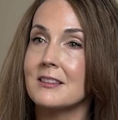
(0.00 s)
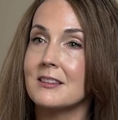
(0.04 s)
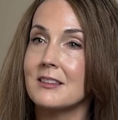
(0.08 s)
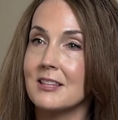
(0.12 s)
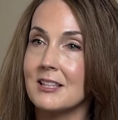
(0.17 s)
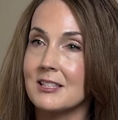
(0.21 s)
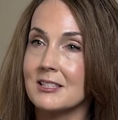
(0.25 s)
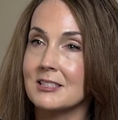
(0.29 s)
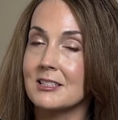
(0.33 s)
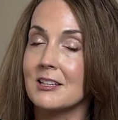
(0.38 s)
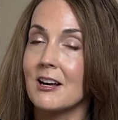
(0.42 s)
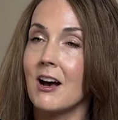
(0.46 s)

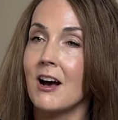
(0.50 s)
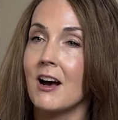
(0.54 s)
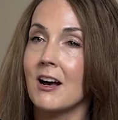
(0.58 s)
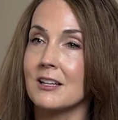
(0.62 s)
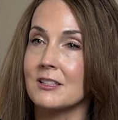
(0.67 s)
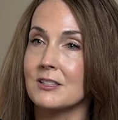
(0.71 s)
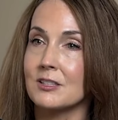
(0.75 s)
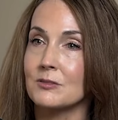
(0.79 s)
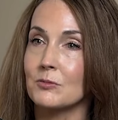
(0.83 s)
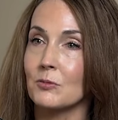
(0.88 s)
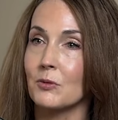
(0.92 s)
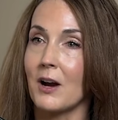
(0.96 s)
These
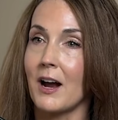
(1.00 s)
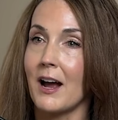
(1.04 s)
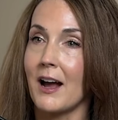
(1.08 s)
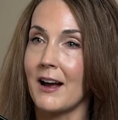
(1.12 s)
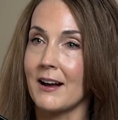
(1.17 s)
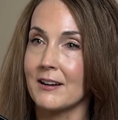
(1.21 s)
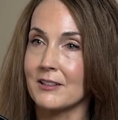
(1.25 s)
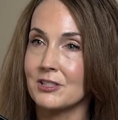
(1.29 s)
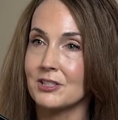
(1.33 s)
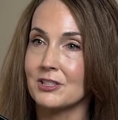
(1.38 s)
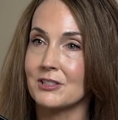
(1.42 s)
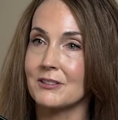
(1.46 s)
cuts were
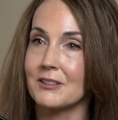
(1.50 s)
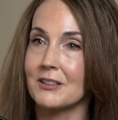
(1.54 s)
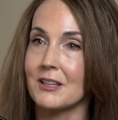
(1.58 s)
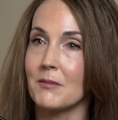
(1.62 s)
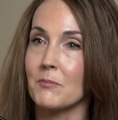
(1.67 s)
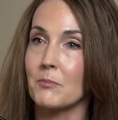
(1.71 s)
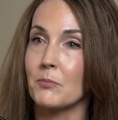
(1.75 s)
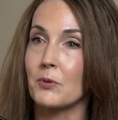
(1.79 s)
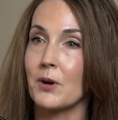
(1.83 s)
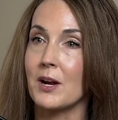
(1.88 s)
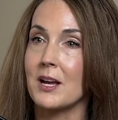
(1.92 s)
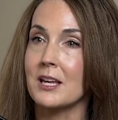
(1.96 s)
actually
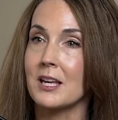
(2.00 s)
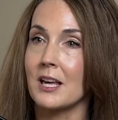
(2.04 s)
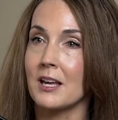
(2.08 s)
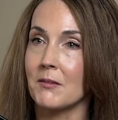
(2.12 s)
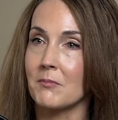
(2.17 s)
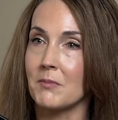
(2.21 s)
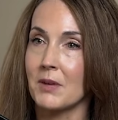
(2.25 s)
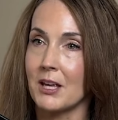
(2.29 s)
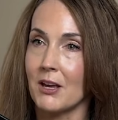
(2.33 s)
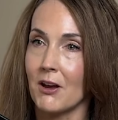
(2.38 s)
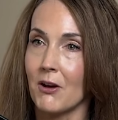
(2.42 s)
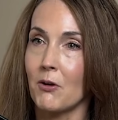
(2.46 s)
breaking
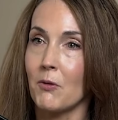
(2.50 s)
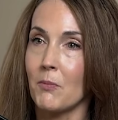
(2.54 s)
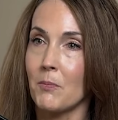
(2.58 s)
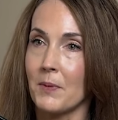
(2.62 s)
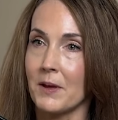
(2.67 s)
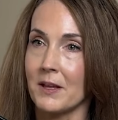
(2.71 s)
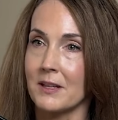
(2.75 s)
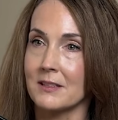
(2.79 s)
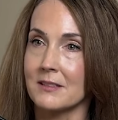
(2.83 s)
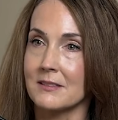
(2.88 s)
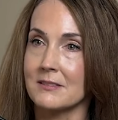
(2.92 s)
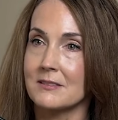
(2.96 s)
me
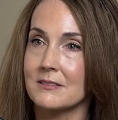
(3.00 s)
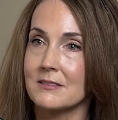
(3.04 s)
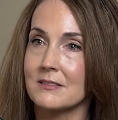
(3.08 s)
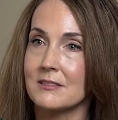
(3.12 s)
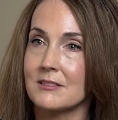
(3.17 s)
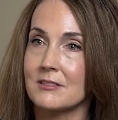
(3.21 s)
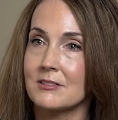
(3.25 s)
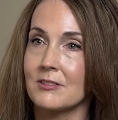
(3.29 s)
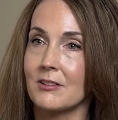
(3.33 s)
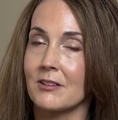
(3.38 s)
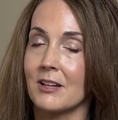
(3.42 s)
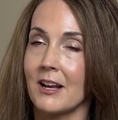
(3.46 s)
open
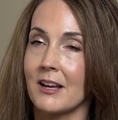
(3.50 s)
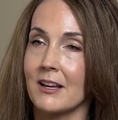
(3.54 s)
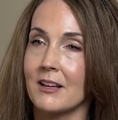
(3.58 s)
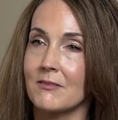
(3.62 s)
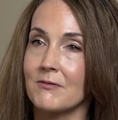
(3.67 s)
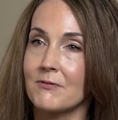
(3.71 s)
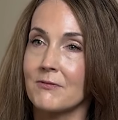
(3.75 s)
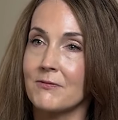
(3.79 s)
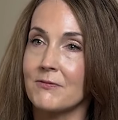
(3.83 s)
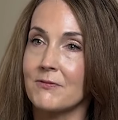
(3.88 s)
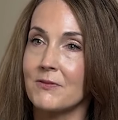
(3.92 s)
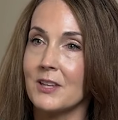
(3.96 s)
so that I could
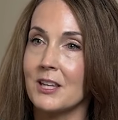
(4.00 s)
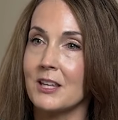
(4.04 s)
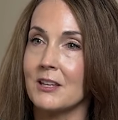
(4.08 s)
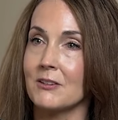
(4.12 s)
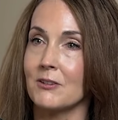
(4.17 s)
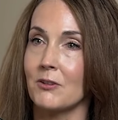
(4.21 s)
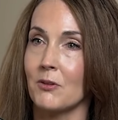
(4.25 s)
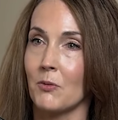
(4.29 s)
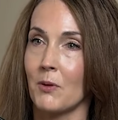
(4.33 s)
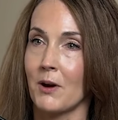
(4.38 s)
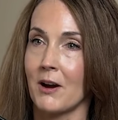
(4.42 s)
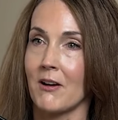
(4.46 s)

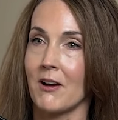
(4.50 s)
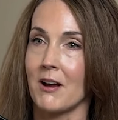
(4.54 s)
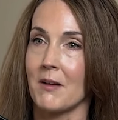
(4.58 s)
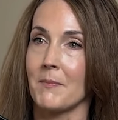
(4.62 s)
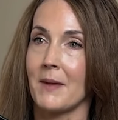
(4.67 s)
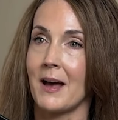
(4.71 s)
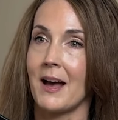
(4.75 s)
feel where I'm